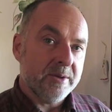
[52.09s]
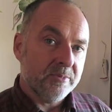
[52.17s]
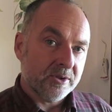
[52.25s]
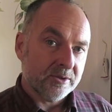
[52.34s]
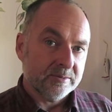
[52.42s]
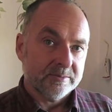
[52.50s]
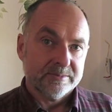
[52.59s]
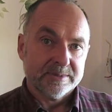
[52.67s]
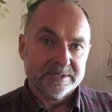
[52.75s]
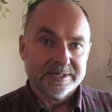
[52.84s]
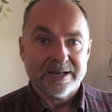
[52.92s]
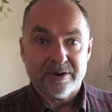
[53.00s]
people
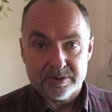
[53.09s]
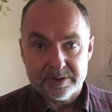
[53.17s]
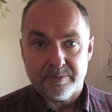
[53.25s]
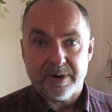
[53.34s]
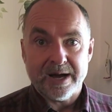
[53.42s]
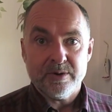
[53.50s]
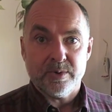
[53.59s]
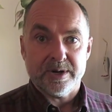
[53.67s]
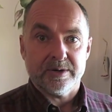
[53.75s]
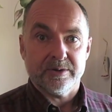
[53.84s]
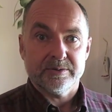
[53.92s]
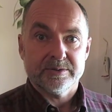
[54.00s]
set out to buy
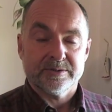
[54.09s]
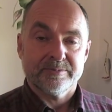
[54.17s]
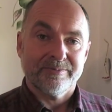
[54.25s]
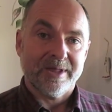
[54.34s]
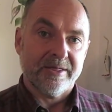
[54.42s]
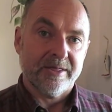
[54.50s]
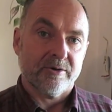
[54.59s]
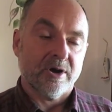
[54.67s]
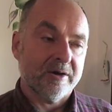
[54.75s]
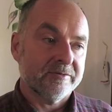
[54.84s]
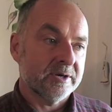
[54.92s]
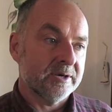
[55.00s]
windows, they're
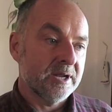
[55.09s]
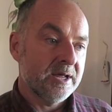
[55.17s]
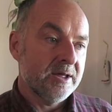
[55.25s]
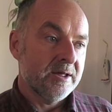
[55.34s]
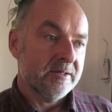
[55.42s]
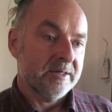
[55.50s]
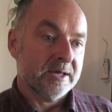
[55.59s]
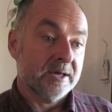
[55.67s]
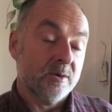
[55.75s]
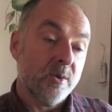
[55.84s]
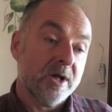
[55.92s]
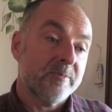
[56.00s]
often
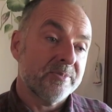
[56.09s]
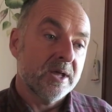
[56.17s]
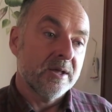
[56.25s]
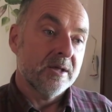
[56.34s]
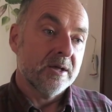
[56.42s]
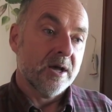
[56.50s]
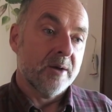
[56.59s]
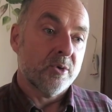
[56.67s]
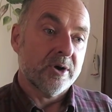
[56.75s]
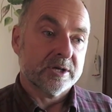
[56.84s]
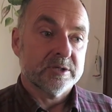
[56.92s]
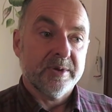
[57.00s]
thinking, well, a
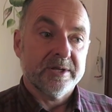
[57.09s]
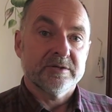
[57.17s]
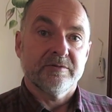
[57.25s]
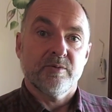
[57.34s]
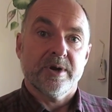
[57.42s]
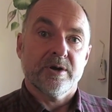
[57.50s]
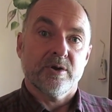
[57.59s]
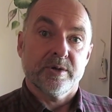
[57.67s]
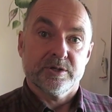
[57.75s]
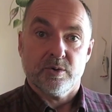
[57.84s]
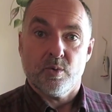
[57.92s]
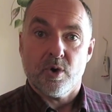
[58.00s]
more expensive window
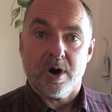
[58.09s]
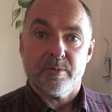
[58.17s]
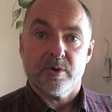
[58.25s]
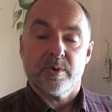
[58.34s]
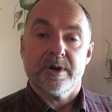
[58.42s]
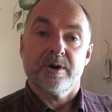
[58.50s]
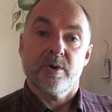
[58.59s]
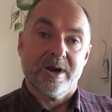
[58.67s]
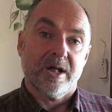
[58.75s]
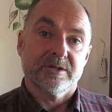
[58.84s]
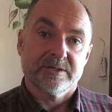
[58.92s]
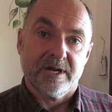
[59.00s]
is a warmer window and
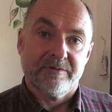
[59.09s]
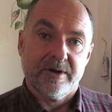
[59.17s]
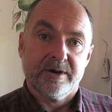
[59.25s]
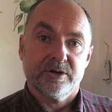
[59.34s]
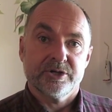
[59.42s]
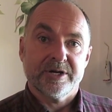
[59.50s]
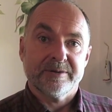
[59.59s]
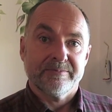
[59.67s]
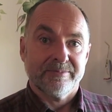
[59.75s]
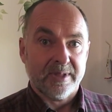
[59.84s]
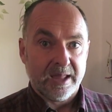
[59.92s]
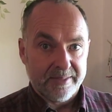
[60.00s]
I'll save energy.
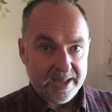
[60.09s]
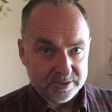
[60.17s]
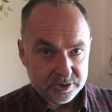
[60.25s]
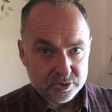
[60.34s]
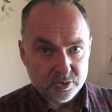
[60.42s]
And that's